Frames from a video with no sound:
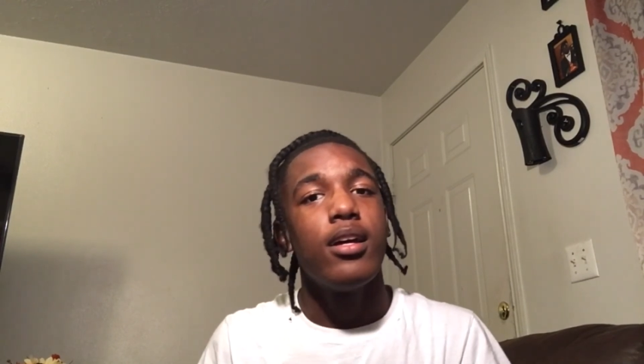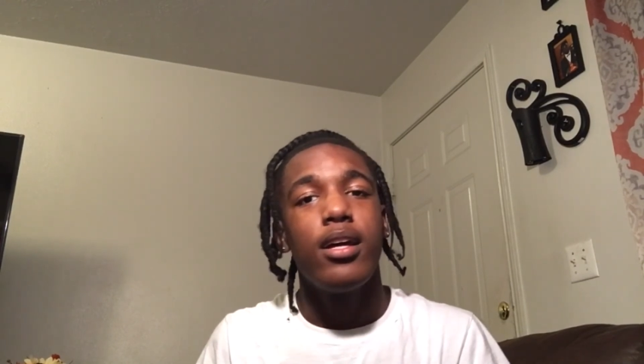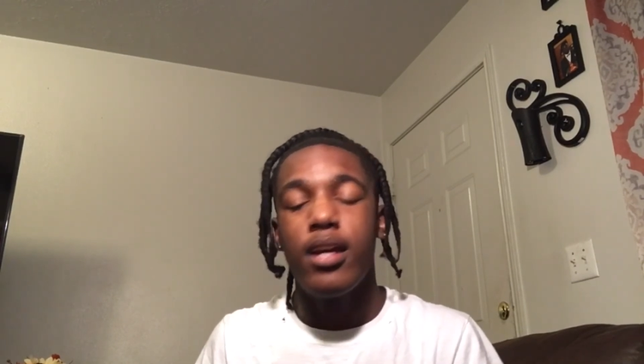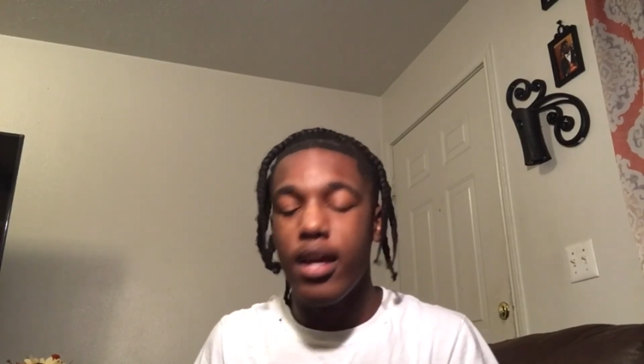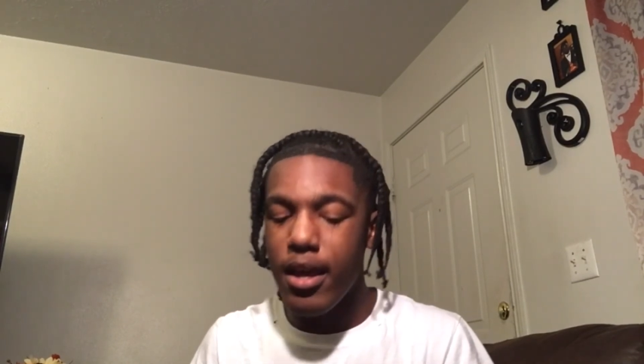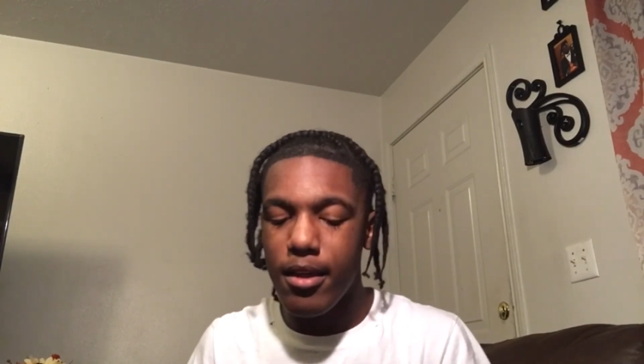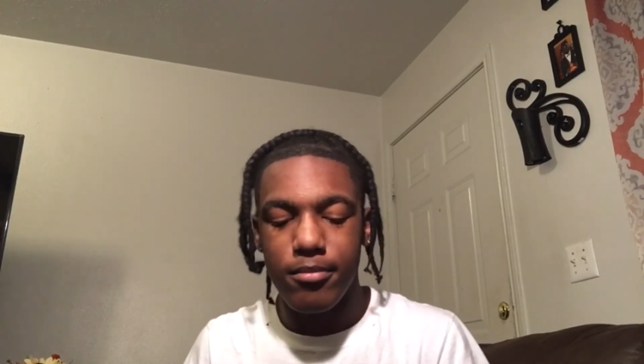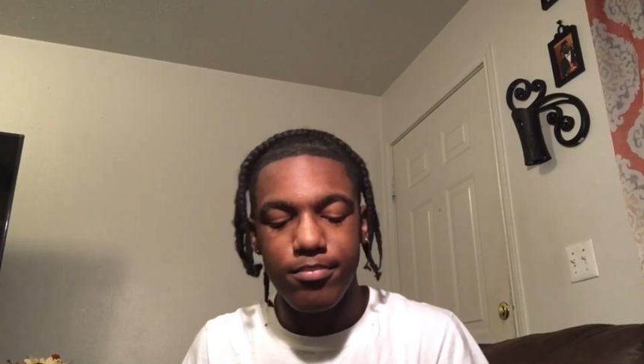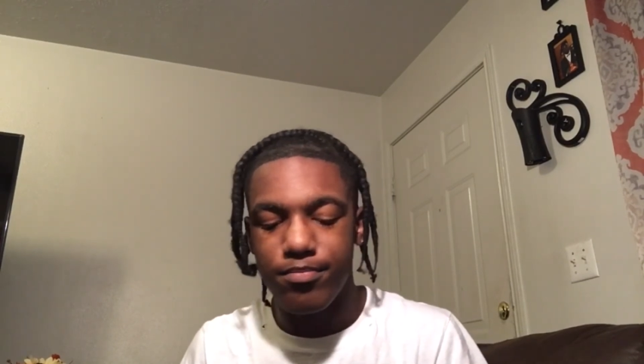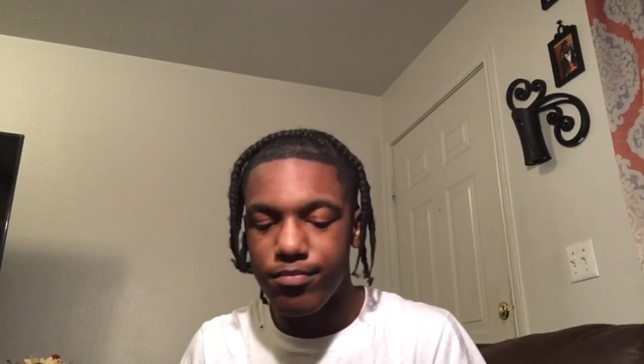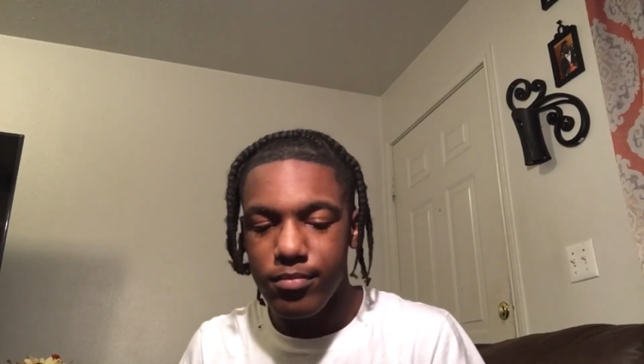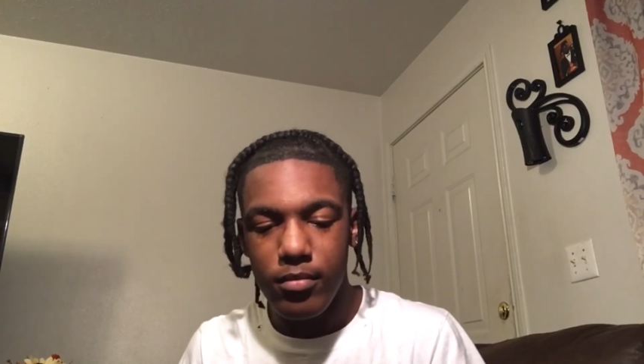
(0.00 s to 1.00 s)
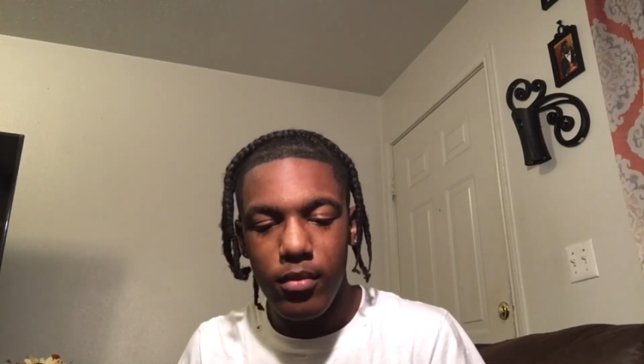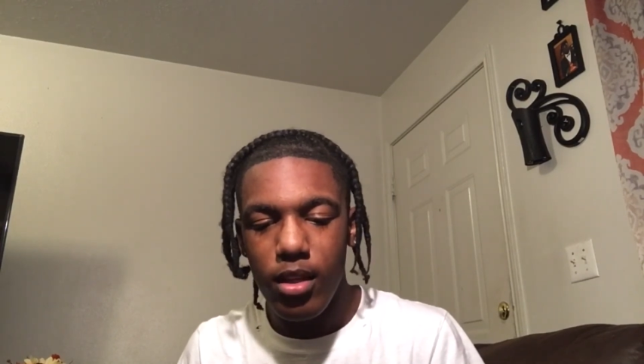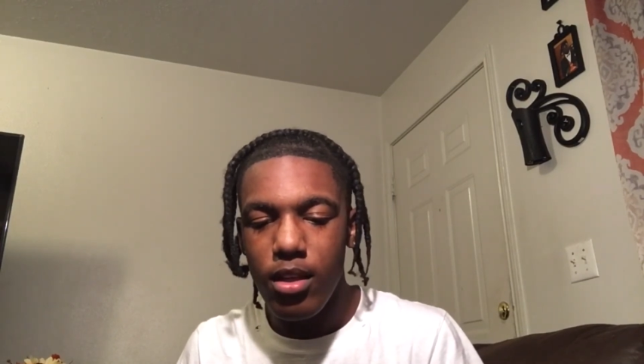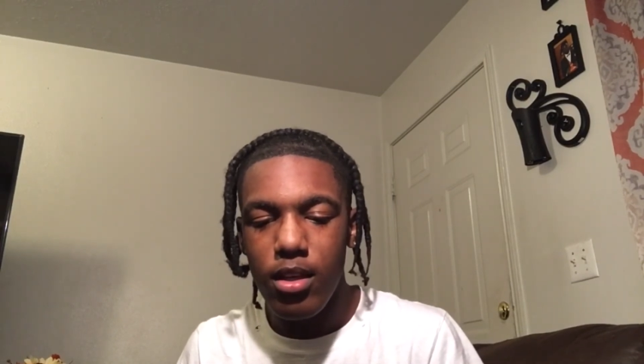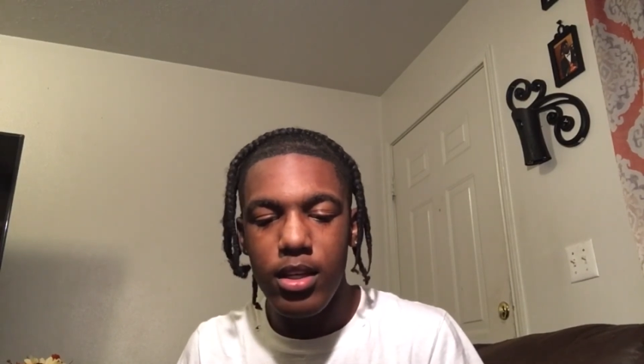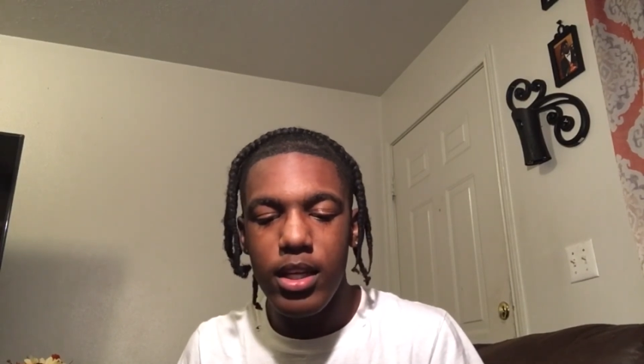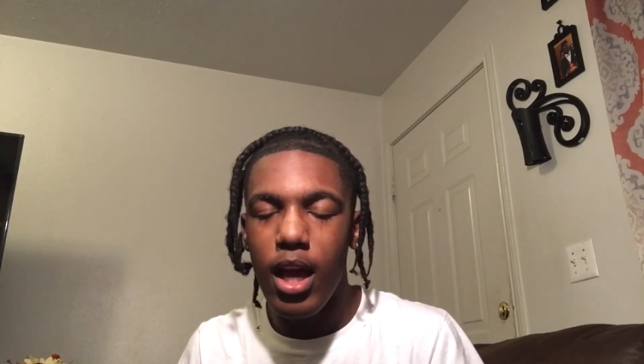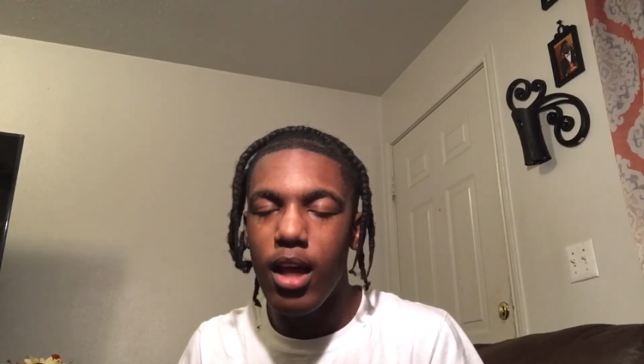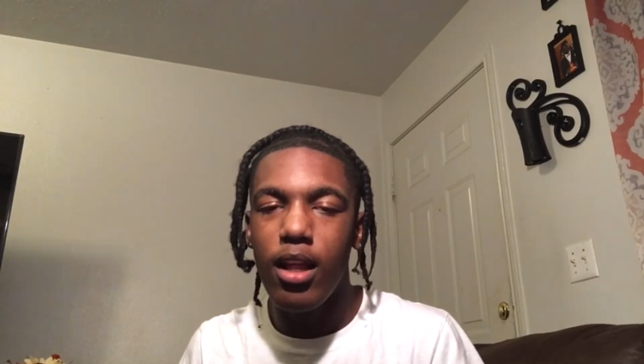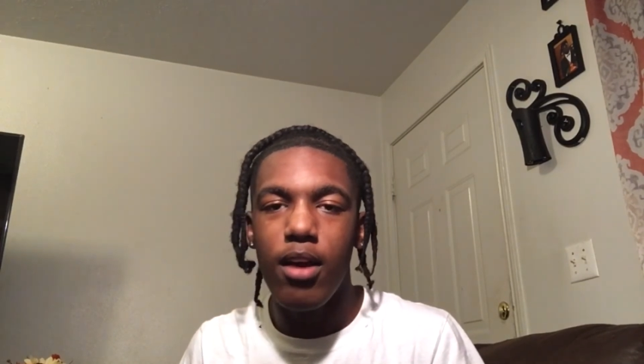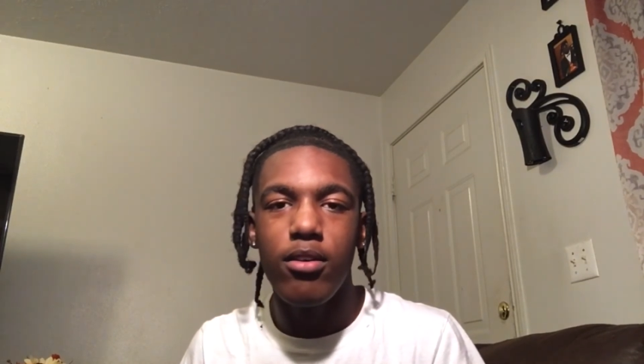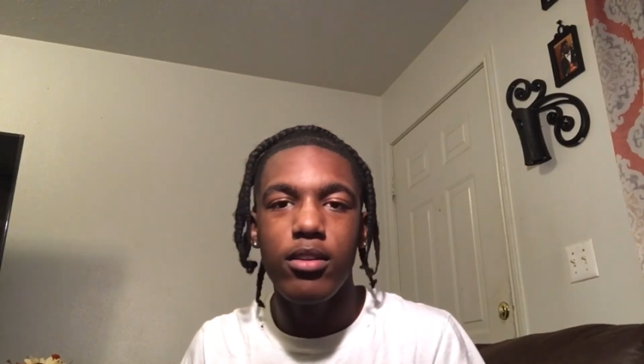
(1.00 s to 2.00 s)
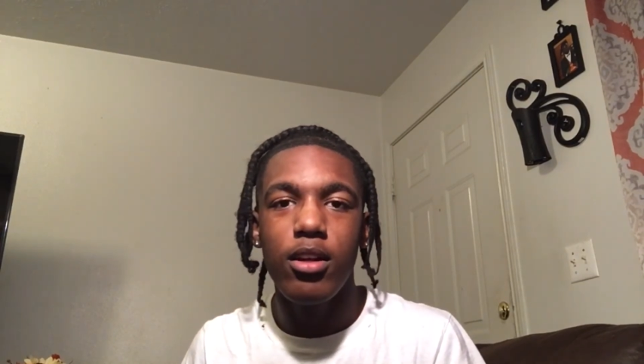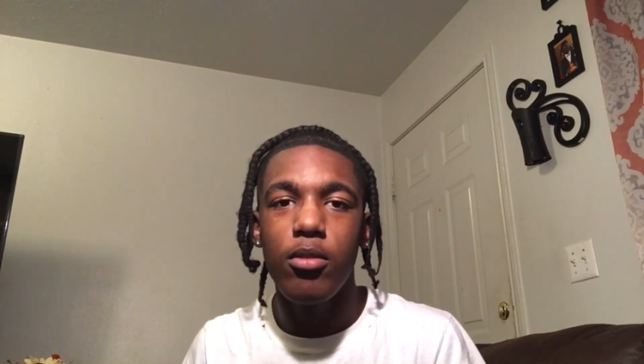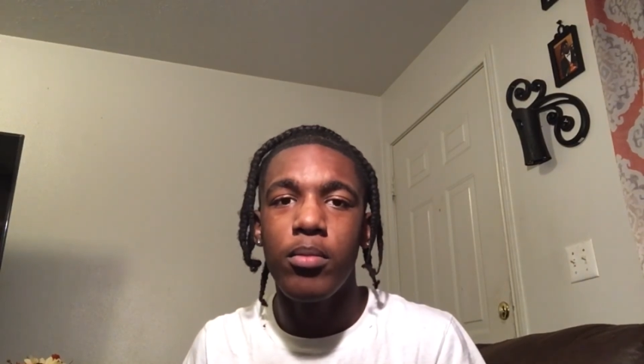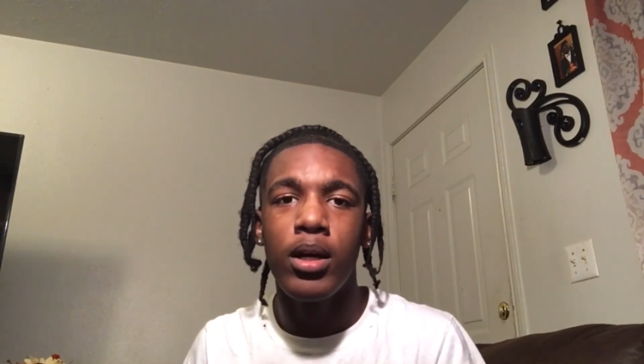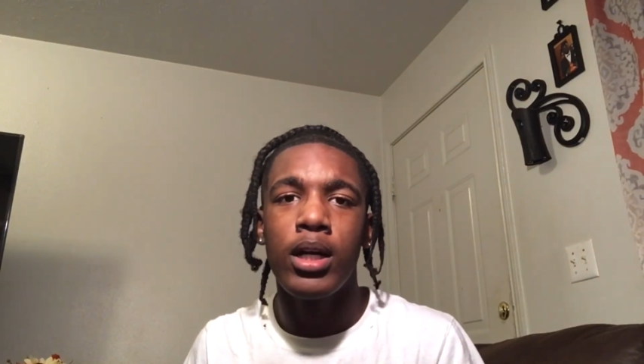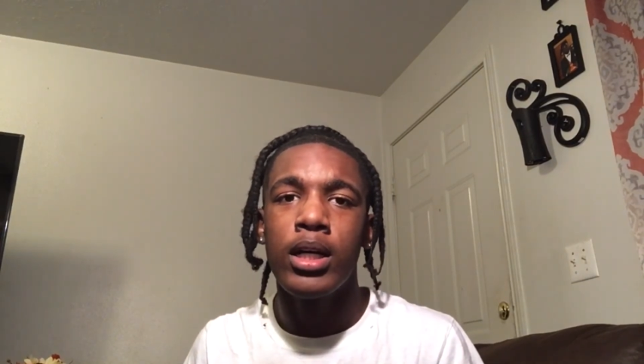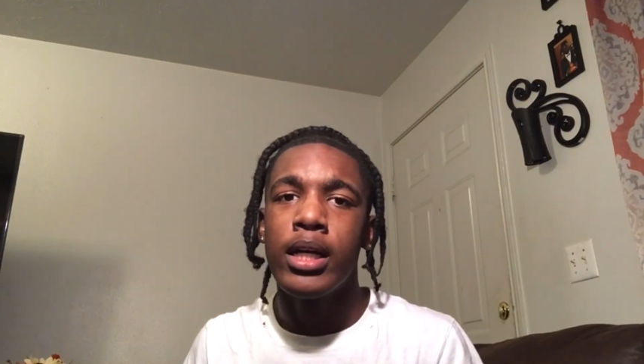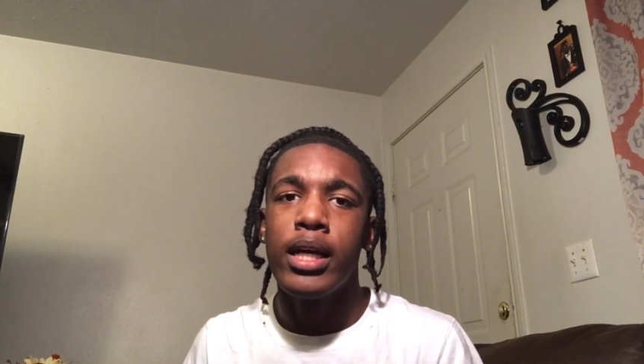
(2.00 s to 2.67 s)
And hey, y'all already know, bro.